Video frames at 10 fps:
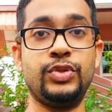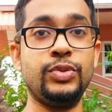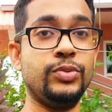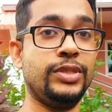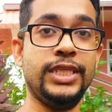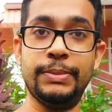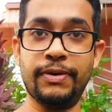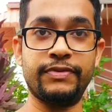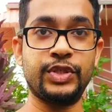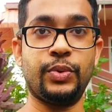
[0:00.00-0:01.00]
too deep
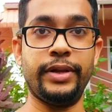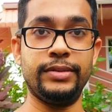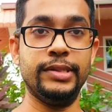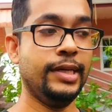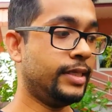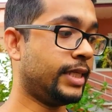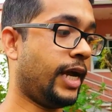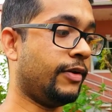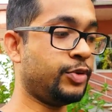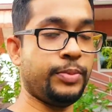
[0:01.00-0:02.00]
of soil to
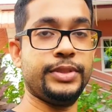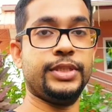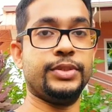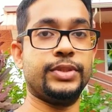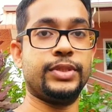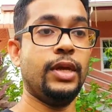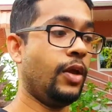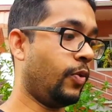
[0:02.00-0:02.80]
have sweet potatoes.